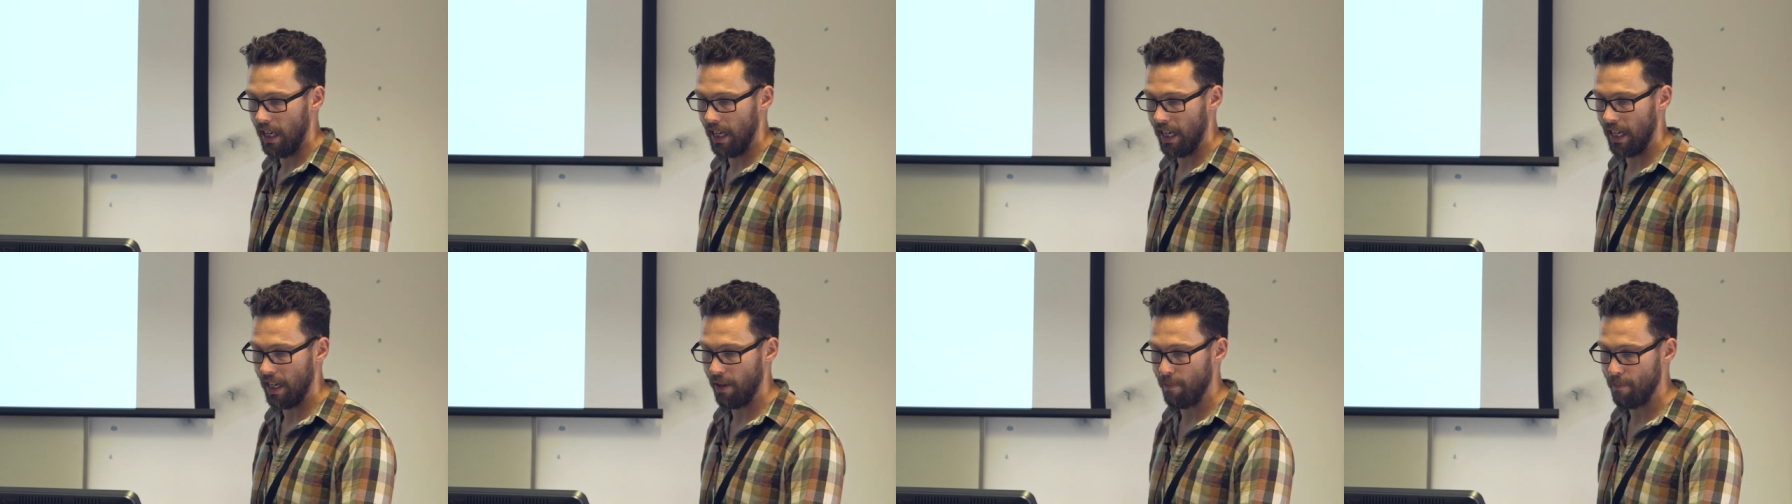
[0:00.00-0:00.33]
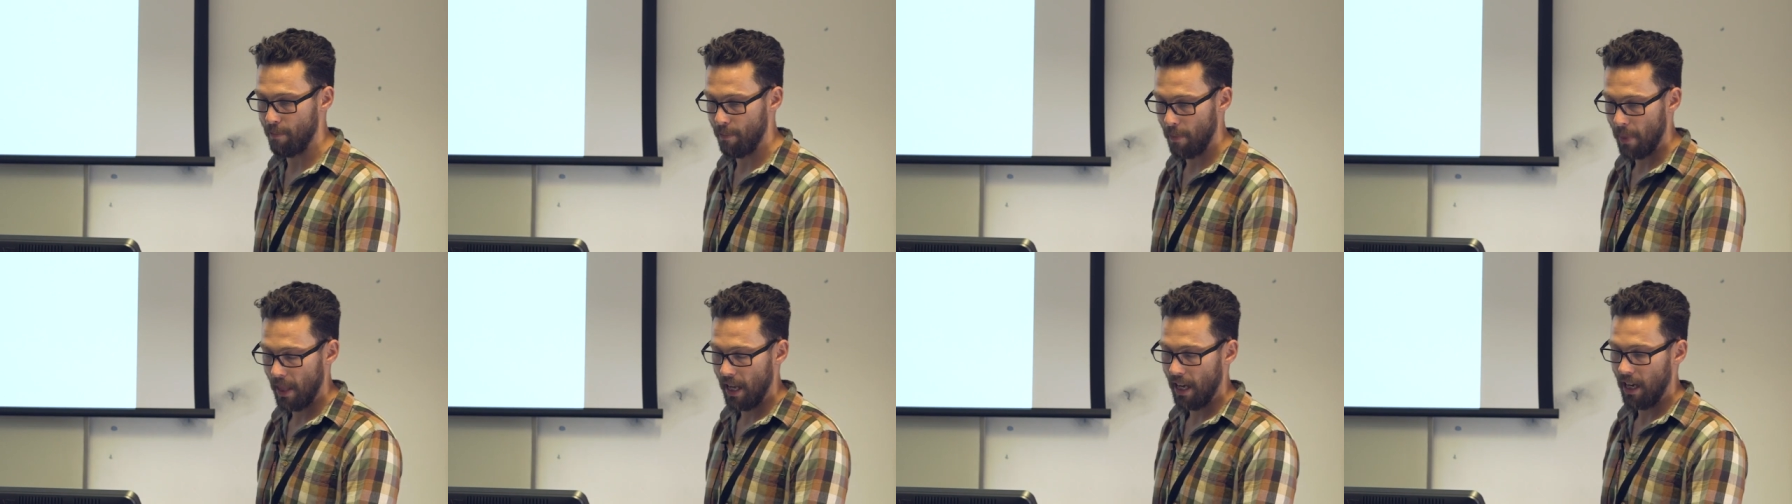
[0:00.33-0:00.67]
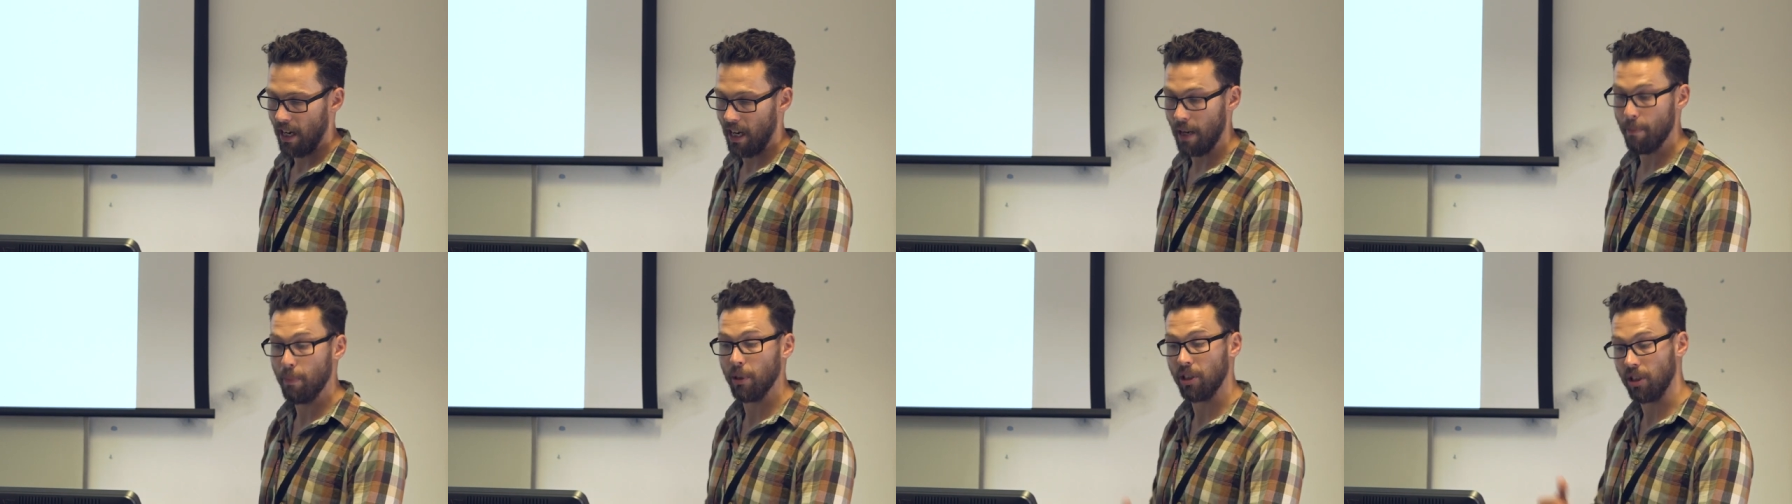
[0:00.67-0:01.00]

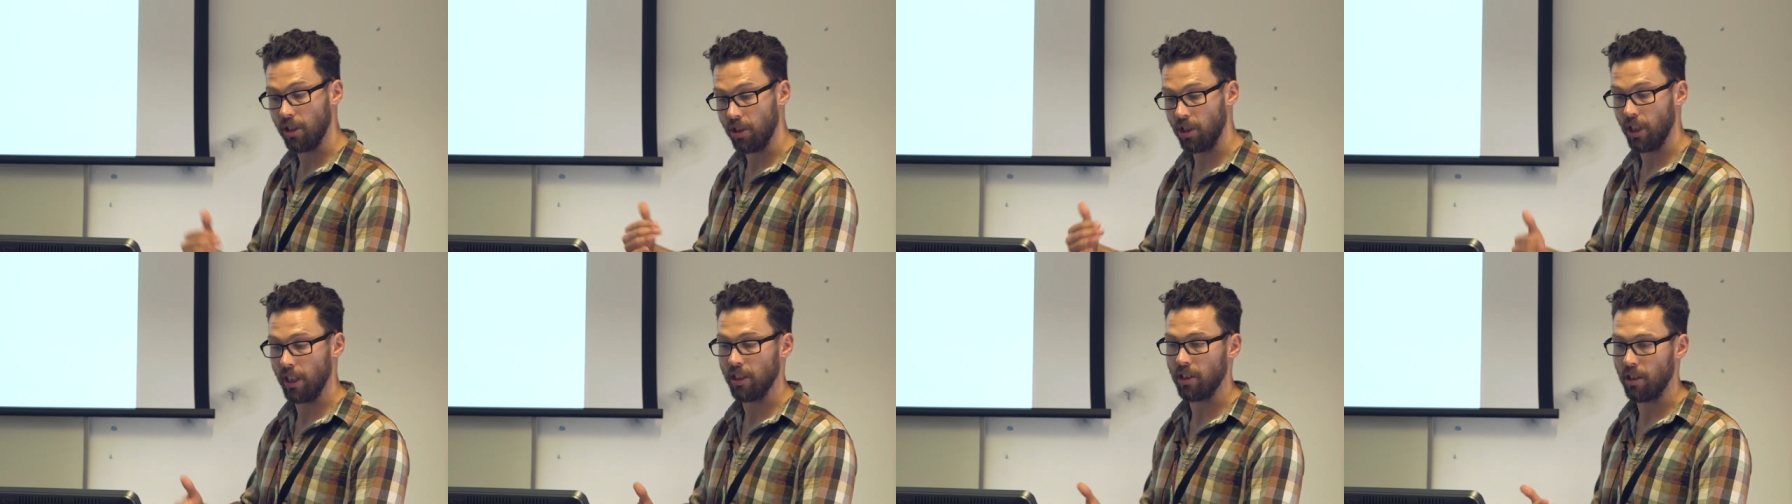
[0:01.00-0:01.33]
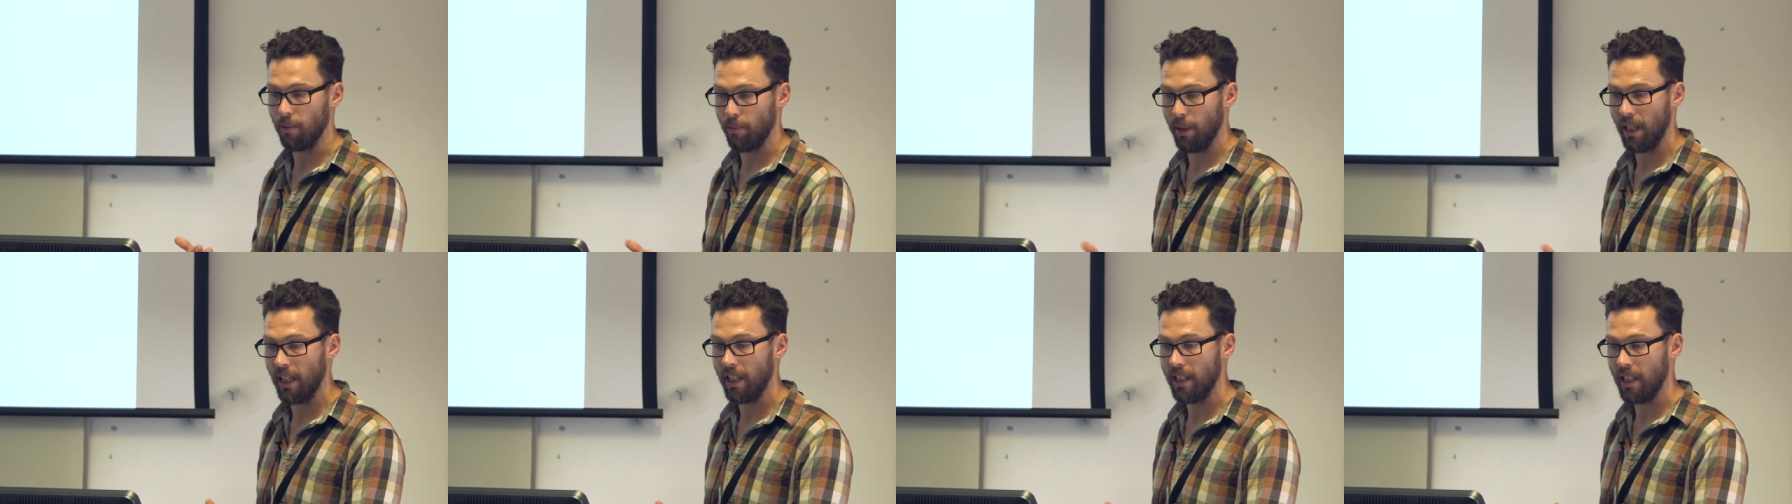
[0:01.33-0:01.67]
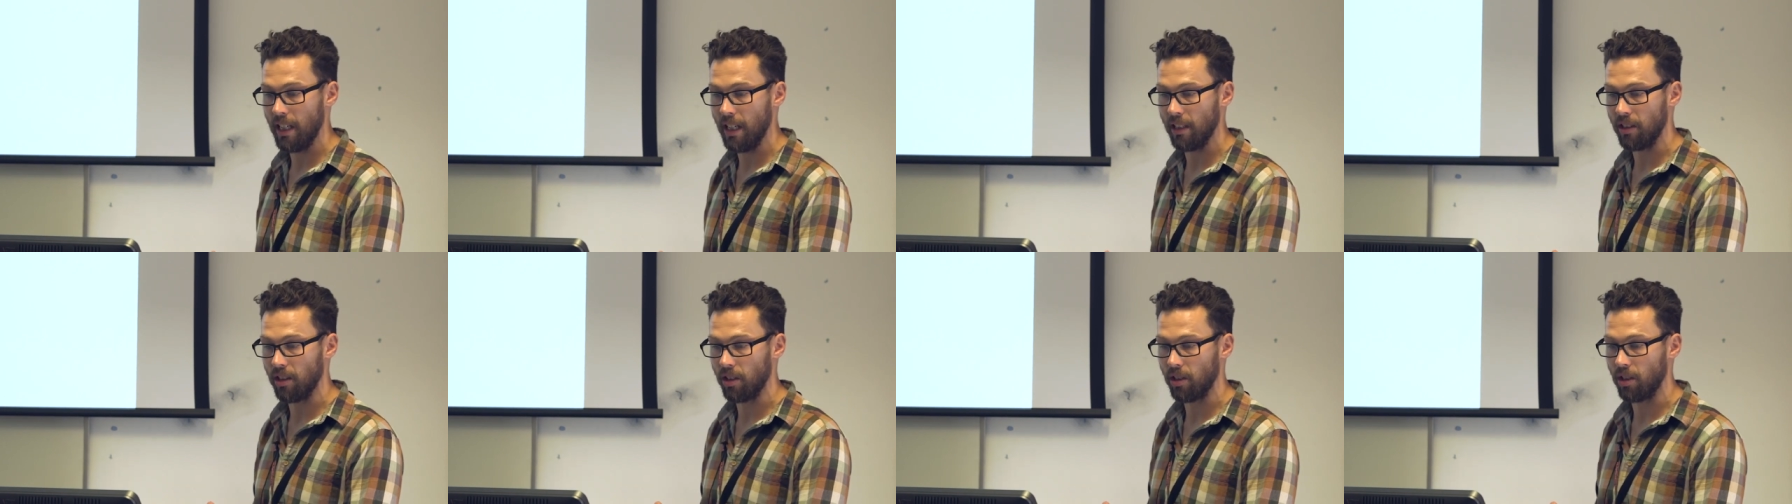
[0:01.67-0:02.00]

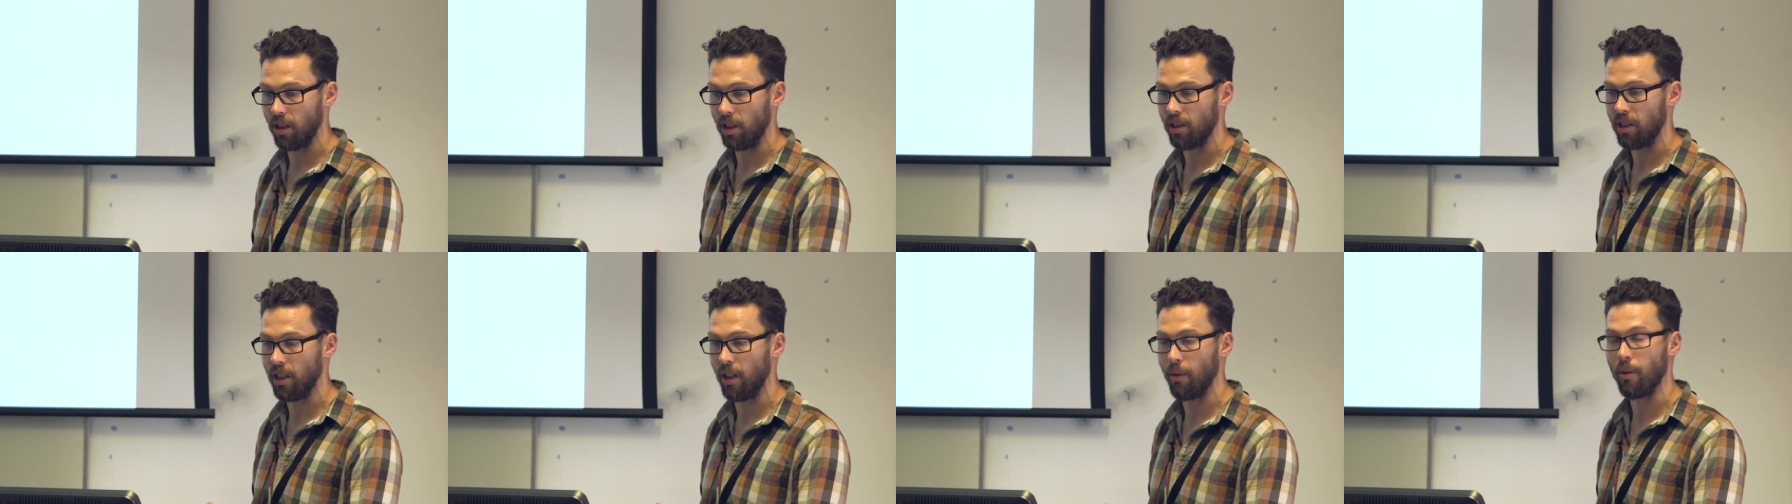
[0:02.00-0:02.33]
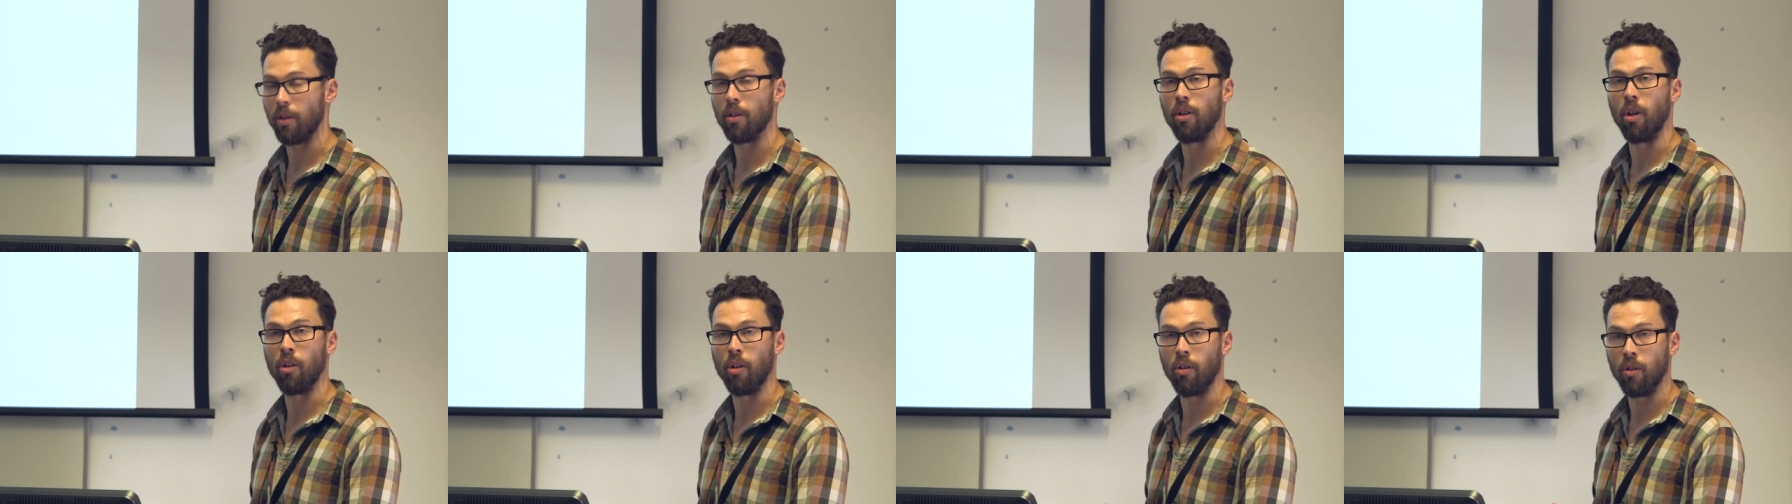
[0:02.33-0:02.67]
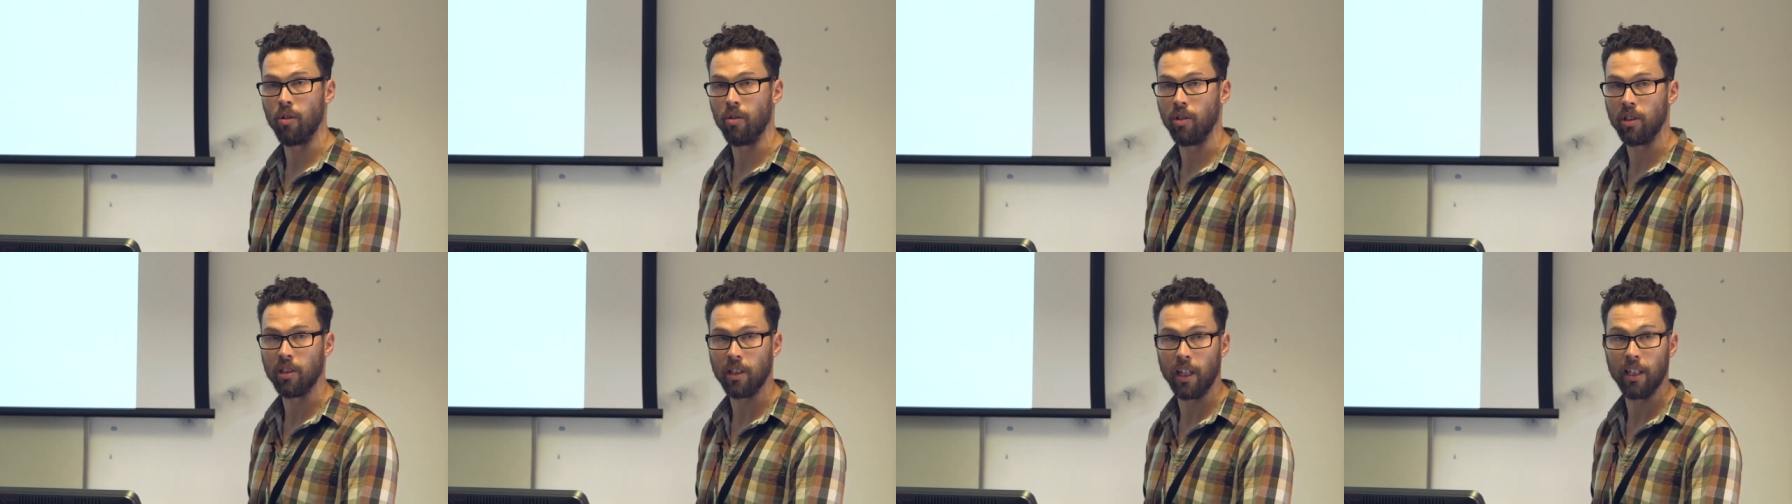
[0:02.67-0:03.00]
Hypersuggestibility is associated with
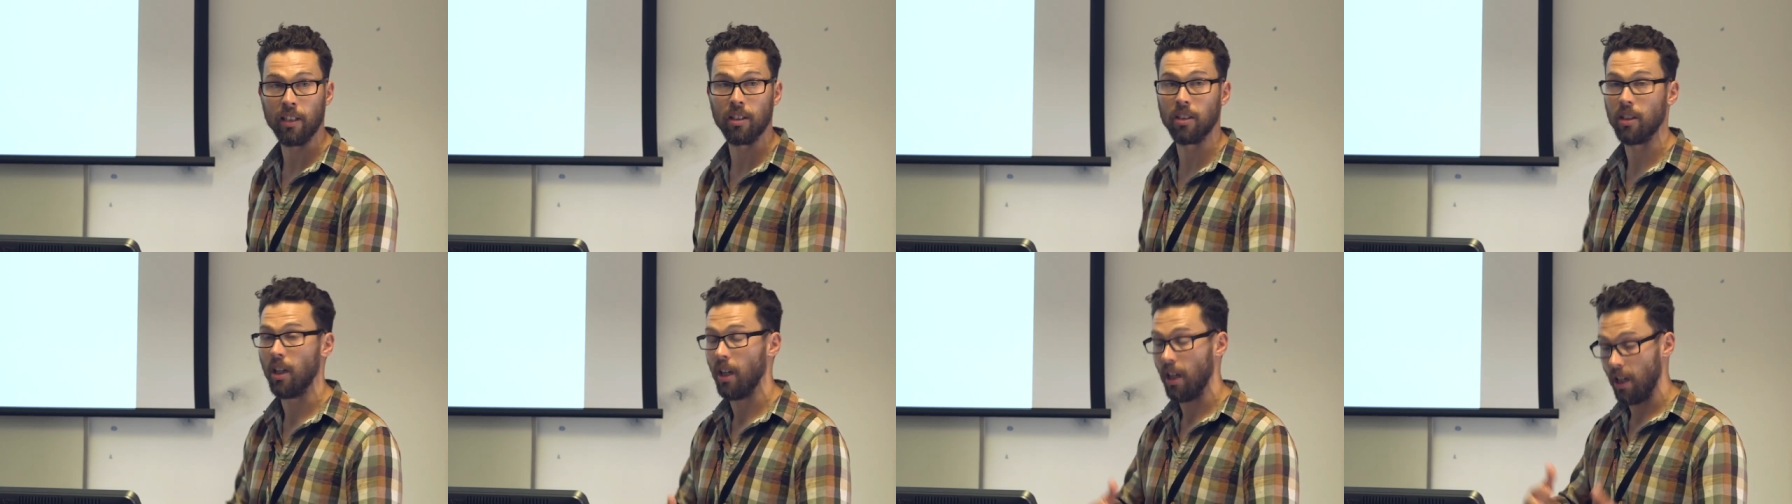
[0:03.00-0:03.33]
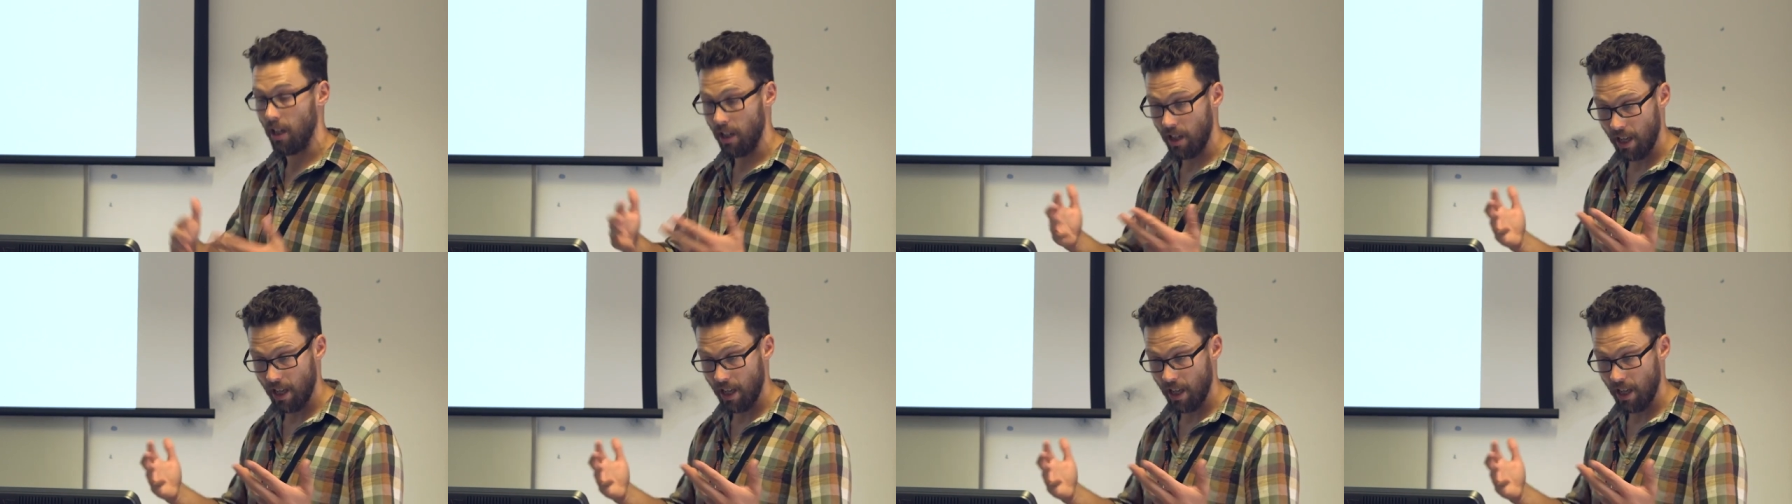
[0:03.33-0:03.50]
non-ordinary states,